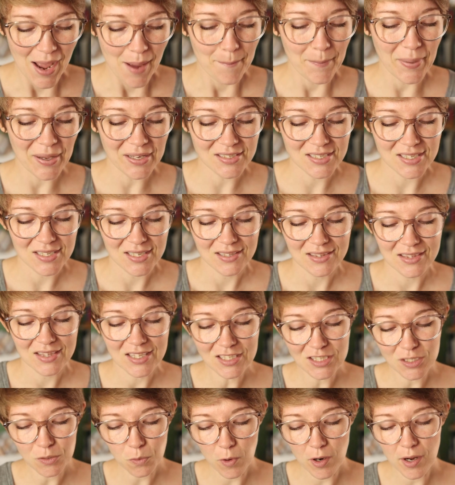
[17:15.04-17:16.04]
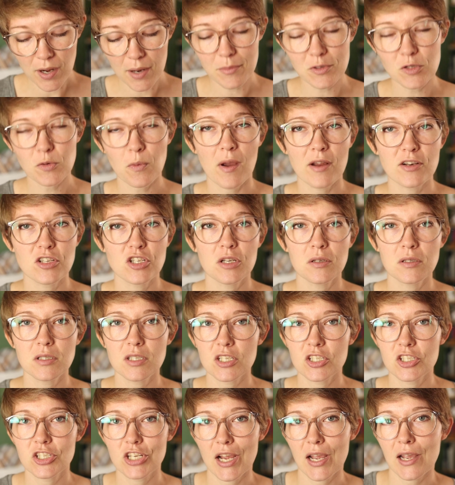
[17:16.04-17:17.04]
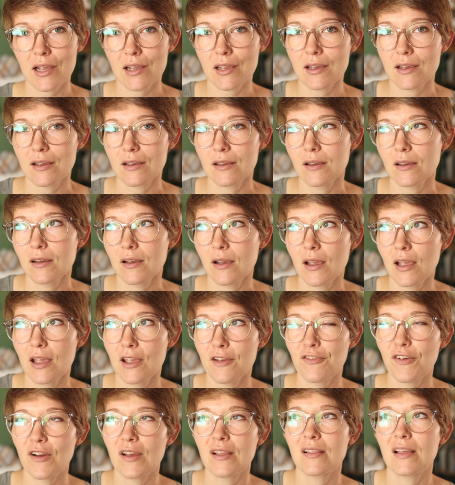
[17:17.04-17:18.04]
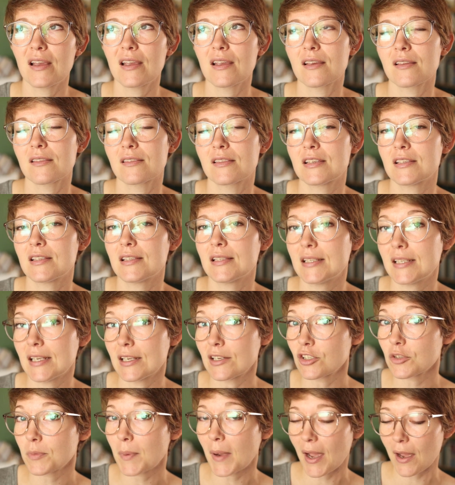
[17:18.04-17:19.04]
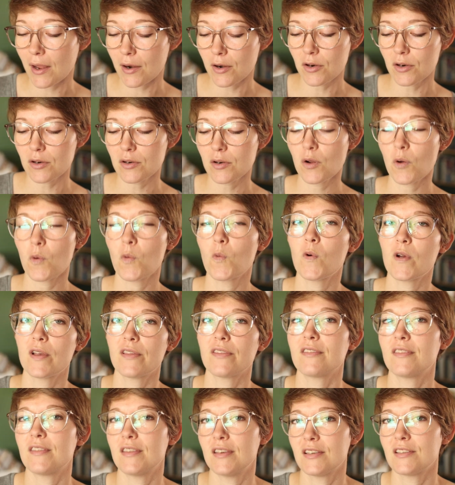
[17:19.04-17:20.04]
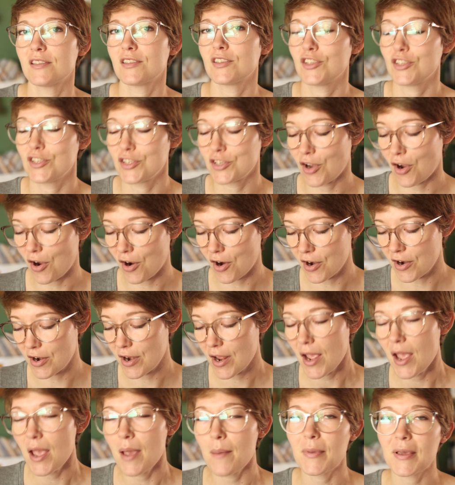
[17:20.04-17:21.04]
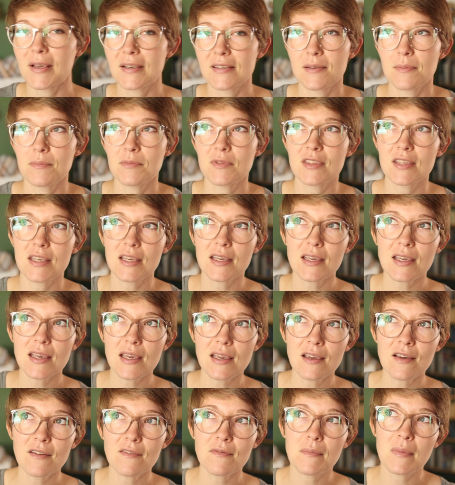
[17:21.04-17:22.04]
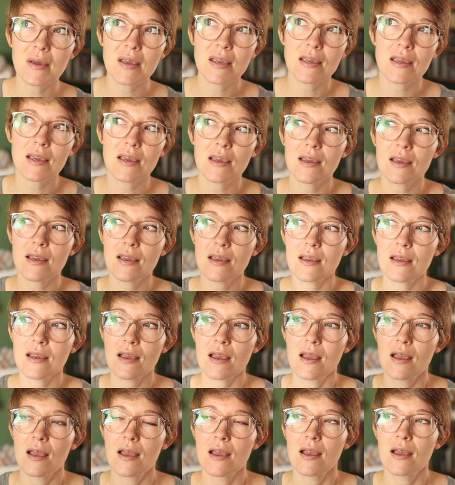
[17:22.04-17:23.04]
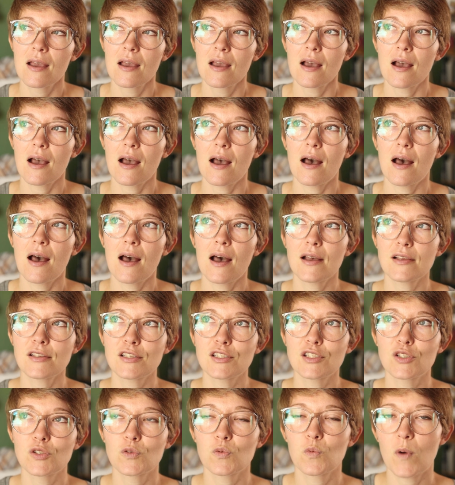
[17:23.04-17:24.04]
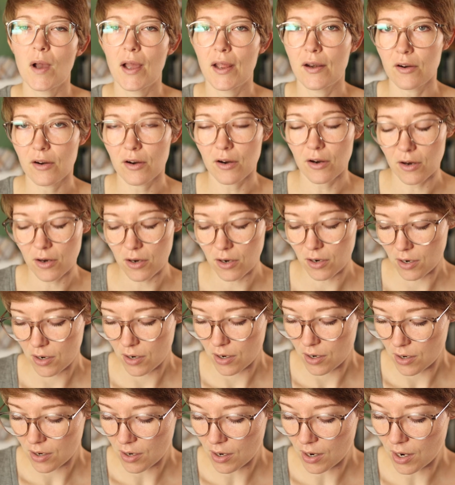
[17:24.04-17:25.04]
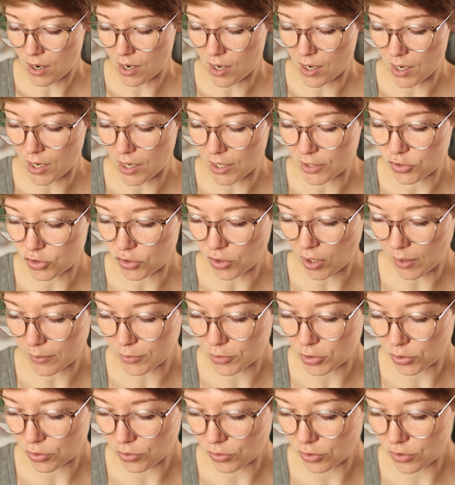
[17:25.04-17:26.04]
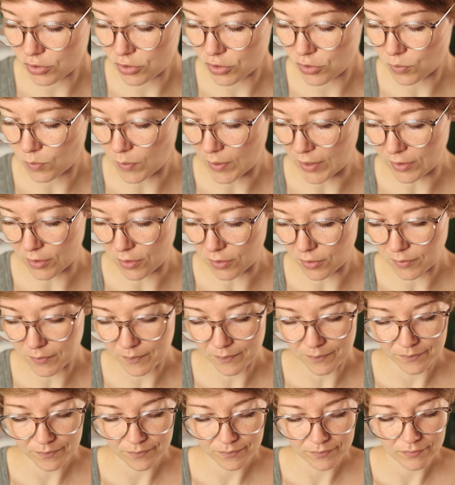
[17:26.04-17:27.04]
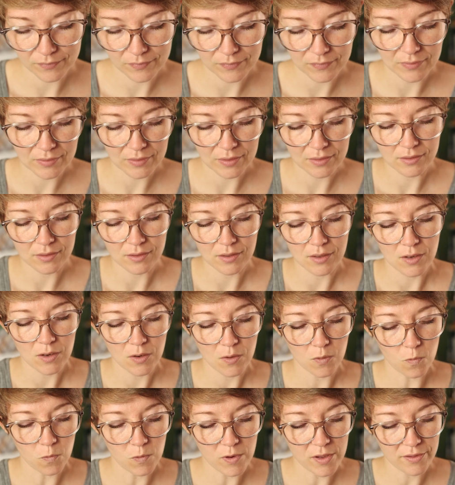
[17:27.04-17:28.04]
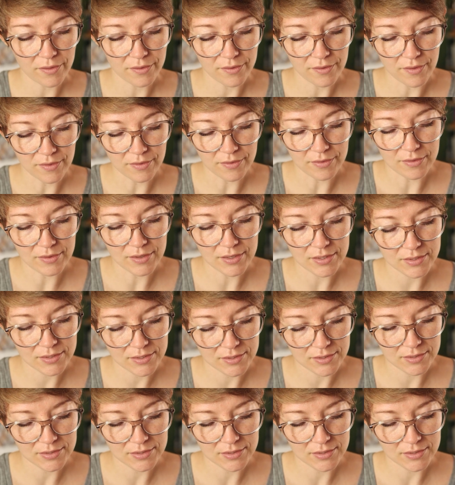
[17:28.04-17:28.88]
But this one I'm swatching to check if I like the stitch pattern with this yarn, because I'm thinking of making a sweater, a drop shoulder sweater with this